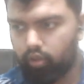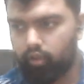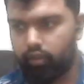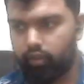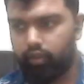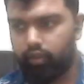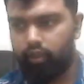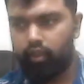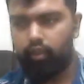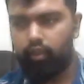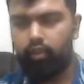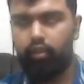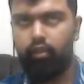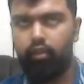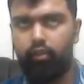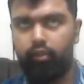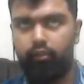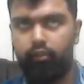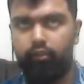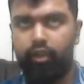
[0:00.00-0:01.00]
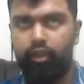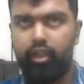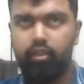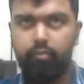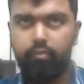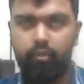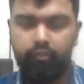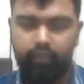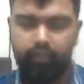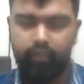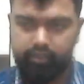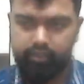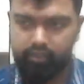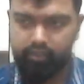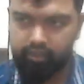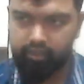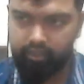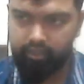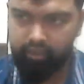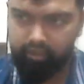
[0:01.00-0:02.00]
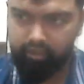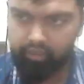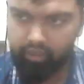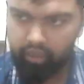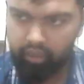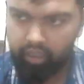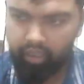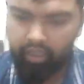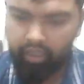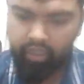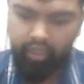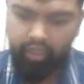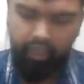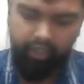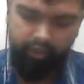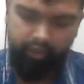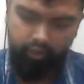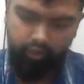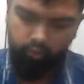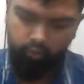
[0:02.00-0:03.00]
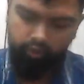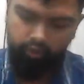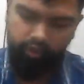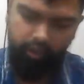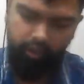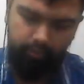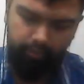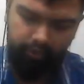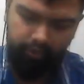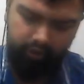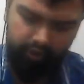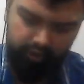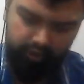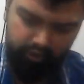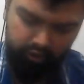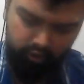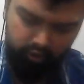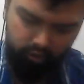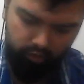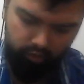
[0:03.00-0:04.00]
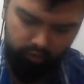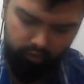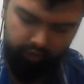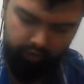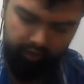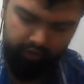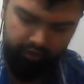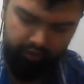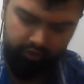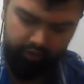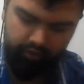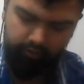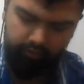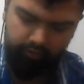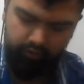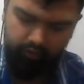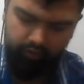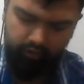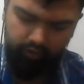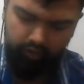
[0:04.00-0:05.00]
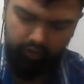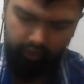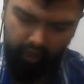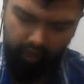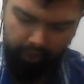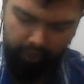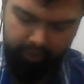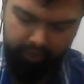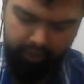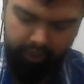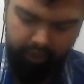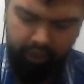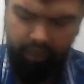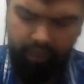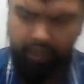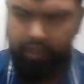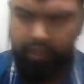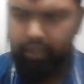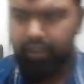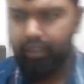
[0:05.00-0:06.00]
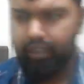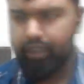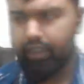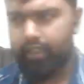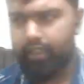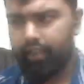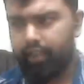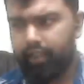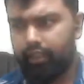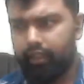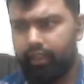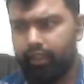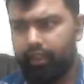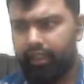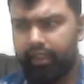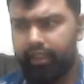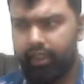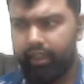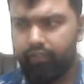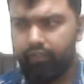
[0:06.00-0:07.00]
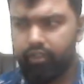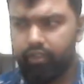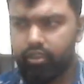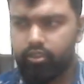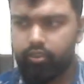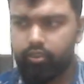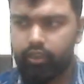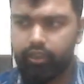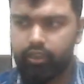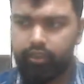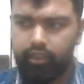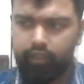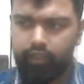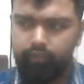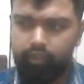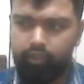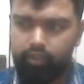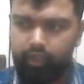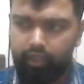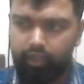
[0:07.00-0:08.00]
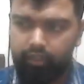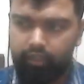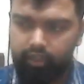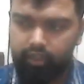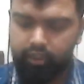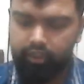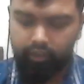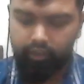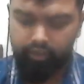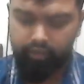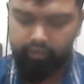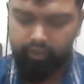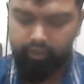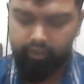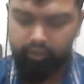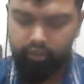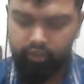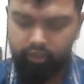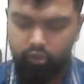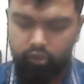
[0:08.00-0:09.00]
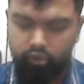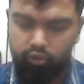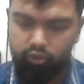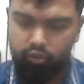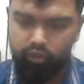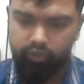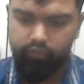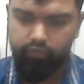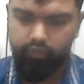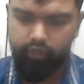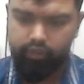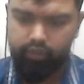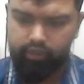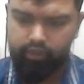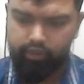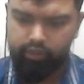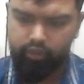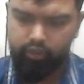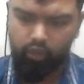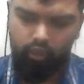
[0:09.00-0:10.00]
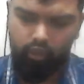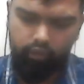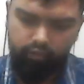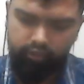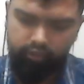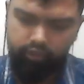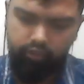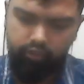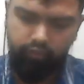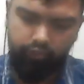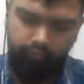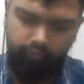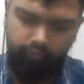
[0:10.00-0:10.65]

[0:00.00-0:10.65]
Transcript: the realm of existence, and dunya pertains to this. I mean, it never directly translates to universe. It's always